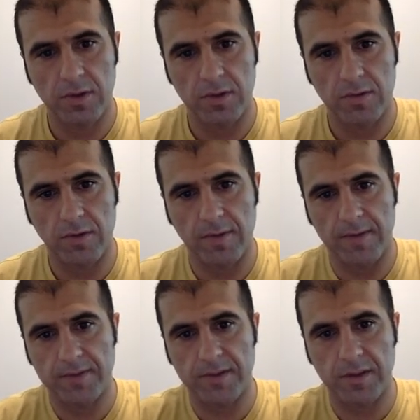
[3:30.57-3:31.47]
3
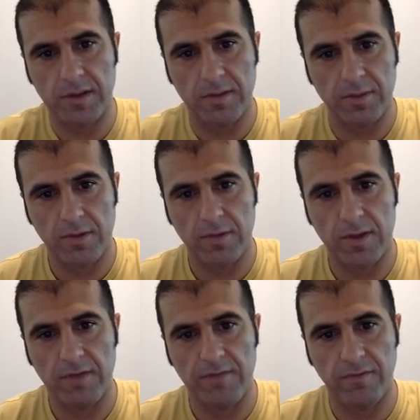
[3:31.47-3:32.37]
maps to the number
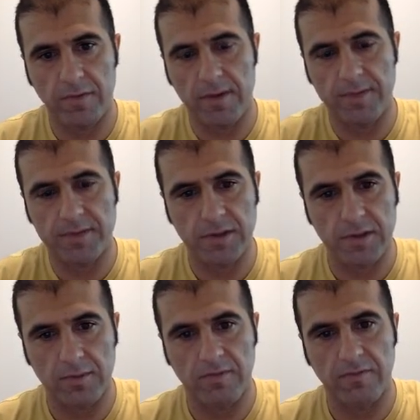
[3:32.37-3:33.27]
3, 4 maps to the
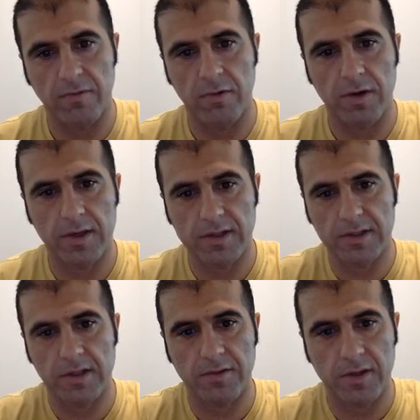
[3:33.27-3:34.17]
number 4,
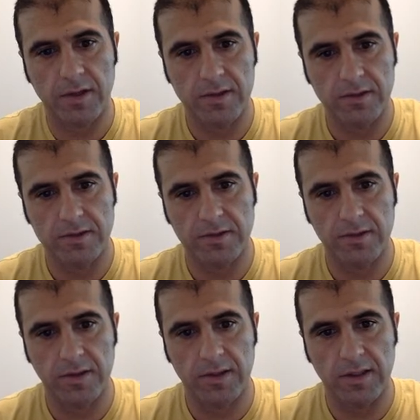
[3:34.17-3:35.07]
etc. So you
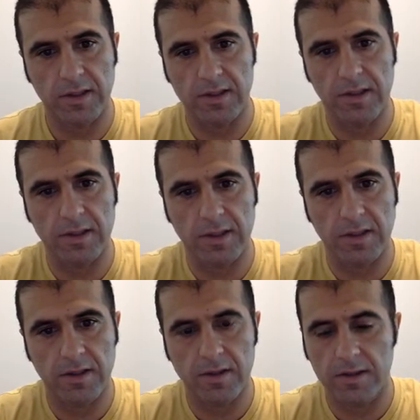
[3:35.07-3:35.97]
get the idea
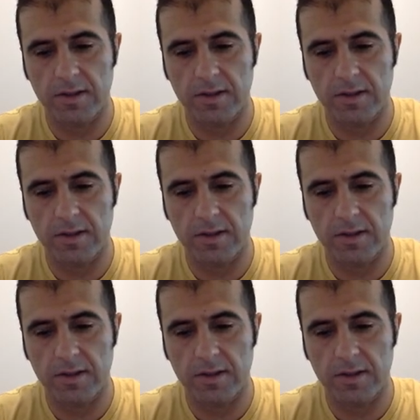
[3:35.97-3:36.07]
here.